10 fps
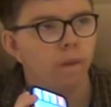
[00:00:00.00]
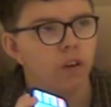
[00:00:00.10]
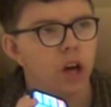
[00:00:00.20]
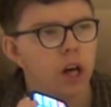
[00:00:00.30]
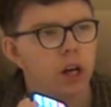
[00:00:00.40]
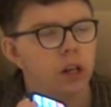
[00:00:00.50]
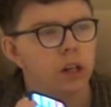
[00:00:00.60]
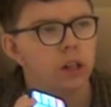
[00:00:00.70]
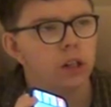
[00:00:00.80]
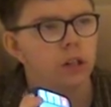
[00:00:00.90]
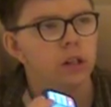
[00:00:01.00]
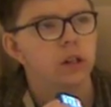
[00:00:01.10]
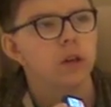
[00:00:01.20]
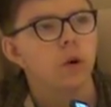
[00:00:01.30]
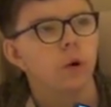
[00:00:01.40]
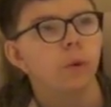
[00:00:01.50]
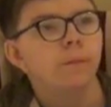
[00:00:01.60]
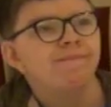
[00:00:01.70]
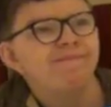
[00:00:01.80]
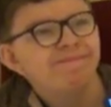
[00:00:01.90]
More of a
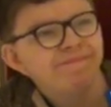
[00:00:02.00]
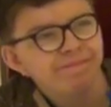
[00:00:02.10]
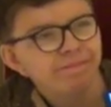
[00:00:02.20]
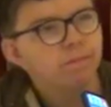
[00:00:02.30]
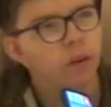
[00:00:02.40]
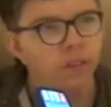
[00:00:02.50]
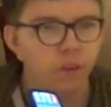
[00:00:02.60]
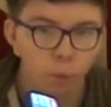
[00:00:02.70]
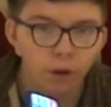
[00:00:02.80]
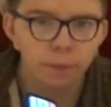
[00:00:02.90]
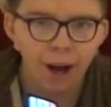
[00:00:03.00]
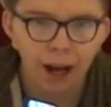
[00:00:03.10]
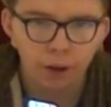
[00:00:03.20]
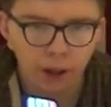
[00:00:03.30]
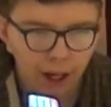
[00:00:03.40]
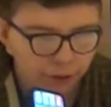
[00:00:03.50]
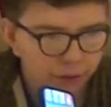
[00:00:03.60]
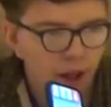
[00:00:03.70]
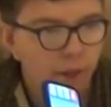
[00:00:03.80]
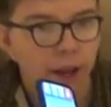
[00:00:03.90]
William
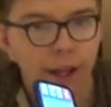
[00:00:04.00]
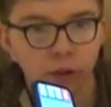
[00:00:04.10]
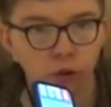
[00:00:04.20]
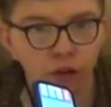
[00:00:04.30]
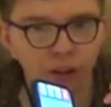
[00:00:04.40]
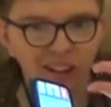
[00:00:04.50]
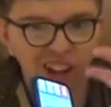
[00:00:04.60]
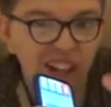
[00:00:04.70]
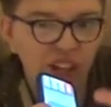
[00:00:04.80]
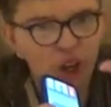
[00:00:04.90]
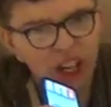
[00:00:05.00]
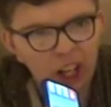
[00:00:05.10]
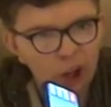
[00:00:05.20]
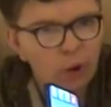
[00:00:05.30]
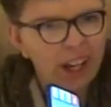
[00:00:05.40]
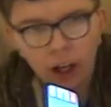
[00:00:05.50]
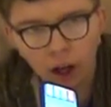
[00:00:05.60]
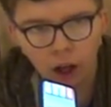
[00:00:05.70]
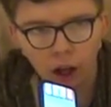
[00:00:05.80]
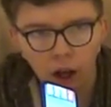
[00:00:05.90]
Hartnell-esque, and then it does this,
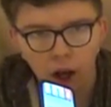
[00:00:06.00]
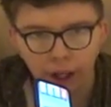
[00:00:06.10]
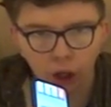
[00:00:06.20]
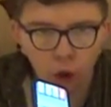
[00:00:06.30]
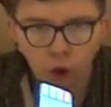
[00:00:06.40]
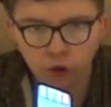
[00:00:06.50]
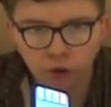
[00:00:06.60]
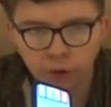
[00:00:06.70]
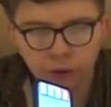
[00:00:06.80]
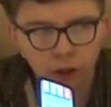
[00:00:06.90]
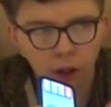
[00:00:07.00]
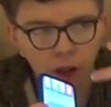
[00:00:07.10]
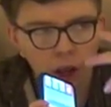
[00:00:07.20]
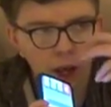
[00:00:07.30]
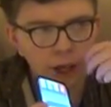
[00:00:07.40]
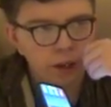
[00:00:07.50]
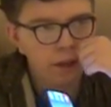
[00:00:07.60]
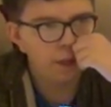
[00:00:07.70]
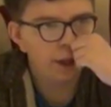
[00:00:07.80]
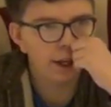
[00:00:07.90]
and it cuts, and
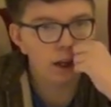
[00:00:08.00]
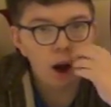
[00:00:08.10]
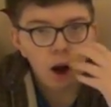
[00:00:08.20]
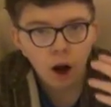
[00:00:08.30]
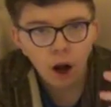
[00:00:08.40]
you're thinking,